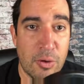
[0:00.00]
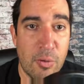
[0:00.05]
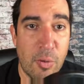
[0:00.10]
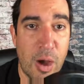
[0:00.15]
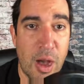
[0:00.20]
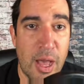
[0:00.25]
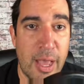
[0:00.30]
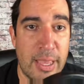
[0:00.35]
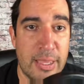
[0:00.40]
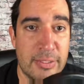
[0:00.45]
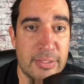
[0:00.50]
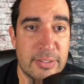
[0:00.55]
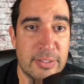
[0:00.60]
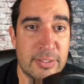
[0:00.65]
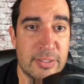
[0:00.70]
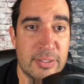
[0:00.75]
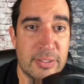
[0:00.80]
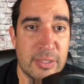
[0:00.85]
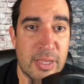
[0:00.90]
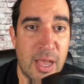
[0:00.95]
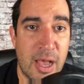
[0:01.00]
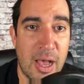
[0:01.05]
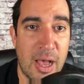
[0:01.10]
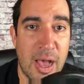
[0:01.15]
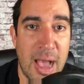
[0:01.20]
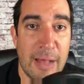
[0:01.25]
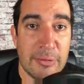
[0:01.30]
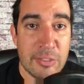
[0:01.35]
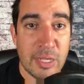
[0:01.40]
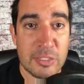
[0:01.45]
otherwise,
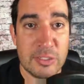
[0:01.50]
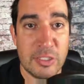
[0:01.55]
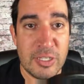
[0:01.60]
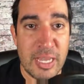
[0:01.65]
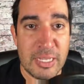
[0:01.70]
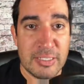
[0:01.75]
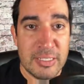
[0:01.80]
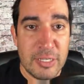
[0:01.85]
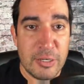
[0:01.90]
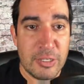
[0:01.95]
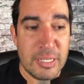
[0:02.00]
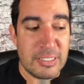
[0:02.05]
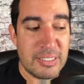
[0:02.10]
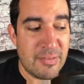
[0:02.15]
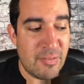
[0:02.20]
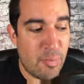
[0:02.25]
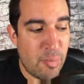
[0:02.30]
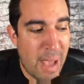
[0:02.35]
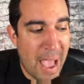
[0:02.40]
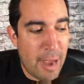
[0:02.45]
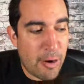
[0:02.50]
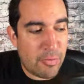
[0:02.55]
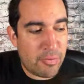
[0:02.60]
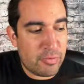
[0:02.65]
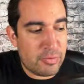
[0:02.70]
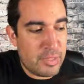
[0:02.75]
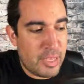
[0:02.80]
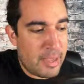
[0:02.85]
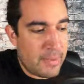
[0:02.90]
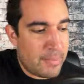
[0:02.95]
I'll talk to you guys later. You guys have a powerful